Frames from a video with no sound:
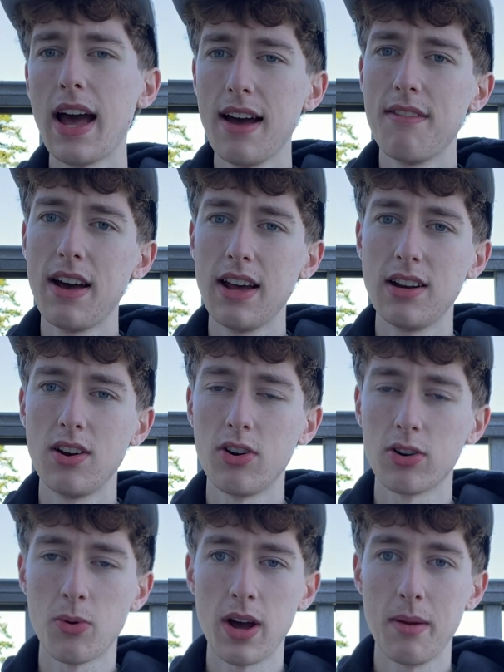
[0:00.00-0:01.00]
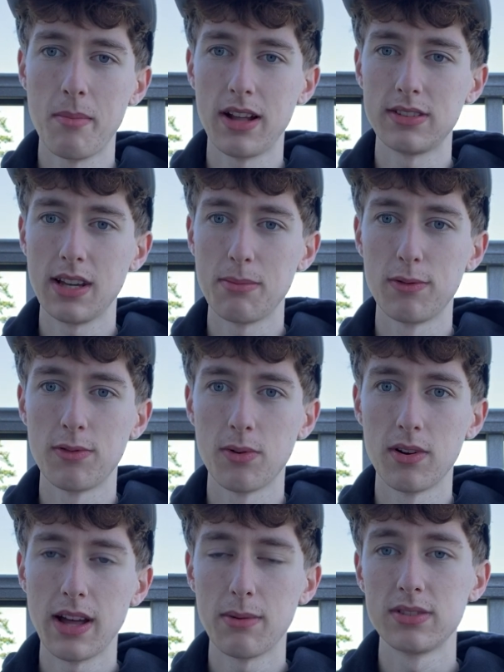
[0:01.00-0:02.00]
had an Uruguayan mate
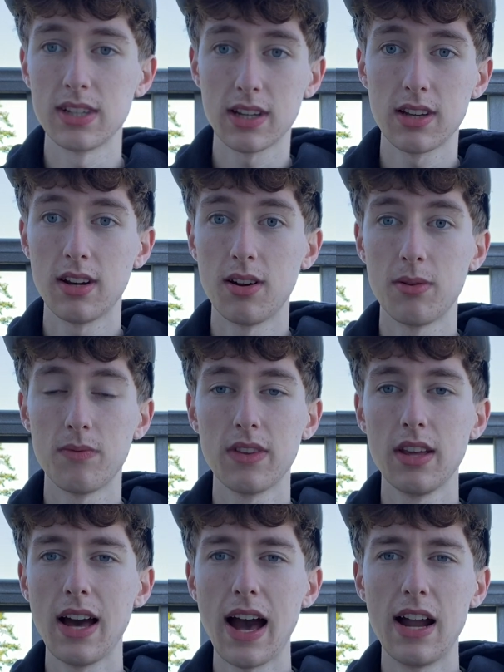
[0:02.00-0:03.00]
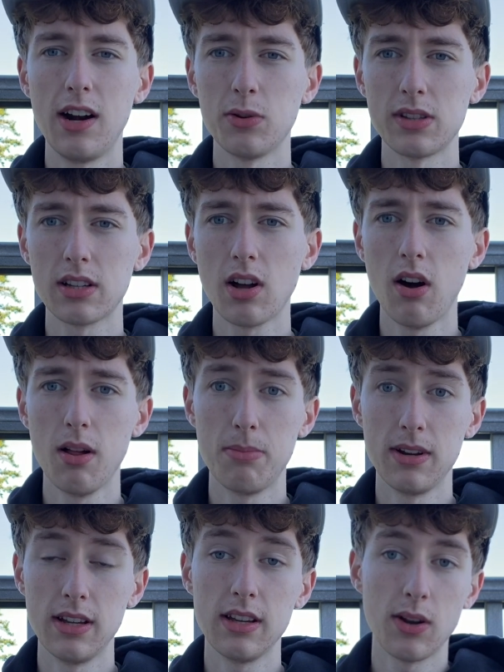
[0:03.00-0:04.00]
before that was like, I don't know what they call it, but
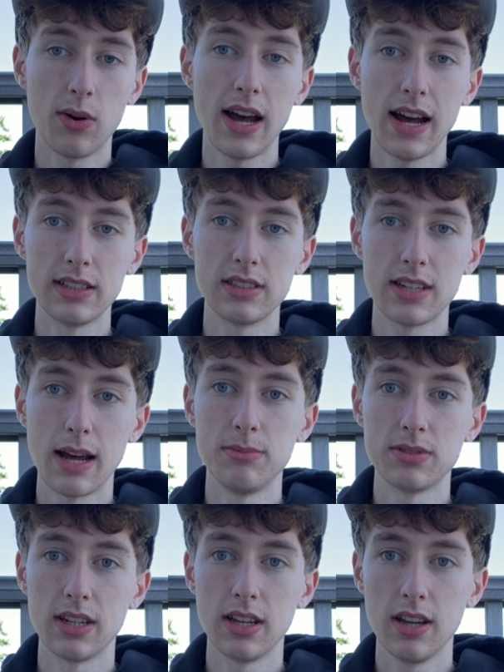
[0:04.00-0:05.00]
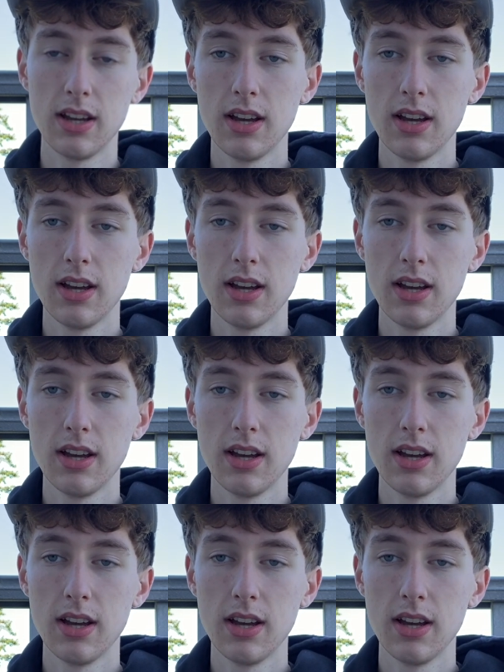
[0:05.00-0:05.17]
it, it had stems in it.